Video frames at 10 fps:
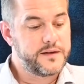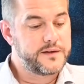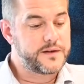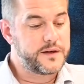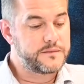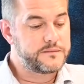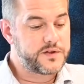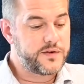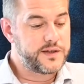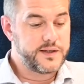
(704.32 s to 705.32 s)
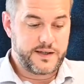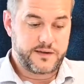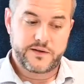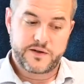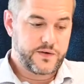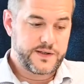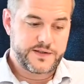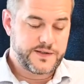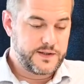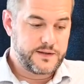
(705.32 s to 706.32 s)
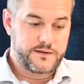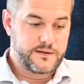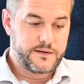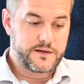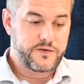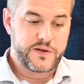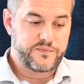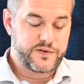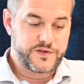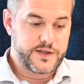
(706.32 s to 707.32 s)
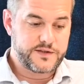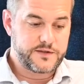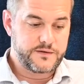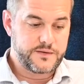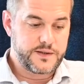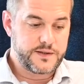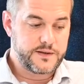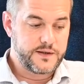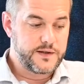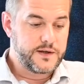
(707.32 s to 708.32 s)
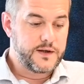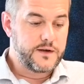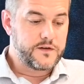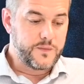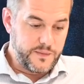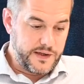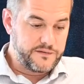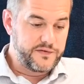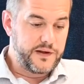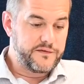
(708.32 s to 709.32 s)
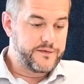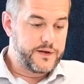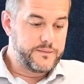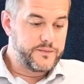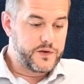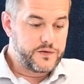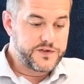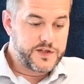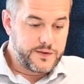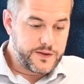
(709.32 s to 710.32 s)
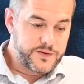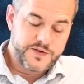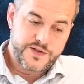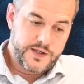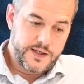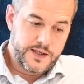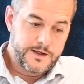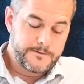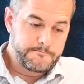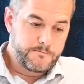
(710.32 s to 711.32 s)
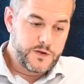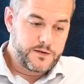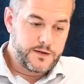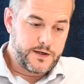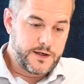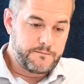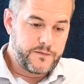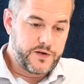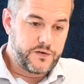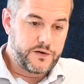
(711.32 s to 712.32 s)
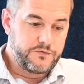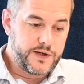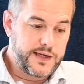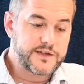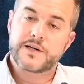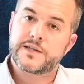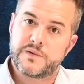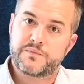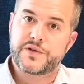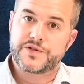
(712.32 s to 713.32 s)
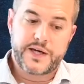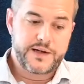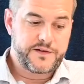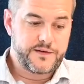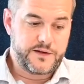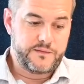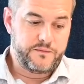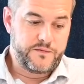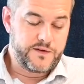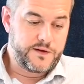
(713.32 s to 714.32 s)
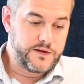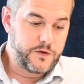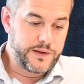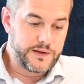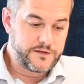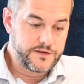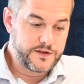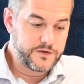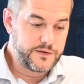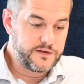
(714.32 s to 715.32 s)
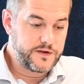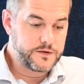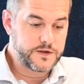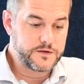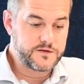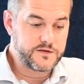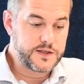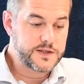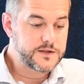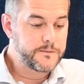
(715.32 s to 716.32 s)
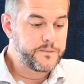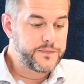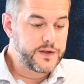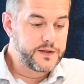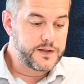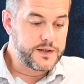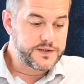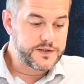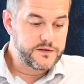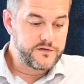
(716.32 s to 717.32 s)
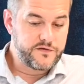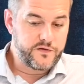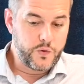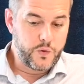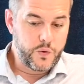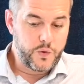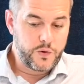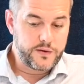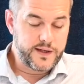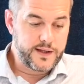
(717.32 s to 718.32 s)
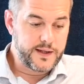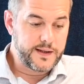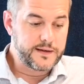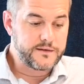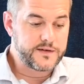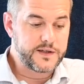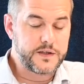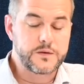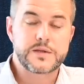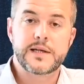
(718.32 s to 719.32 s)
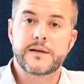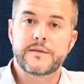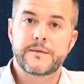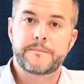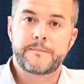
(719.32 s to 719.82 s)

So great, yeah, a great project to be mindful of. And also, I would say another really exciting project, and you'll be able to see some of the photos of these, is for a client in New Zealand.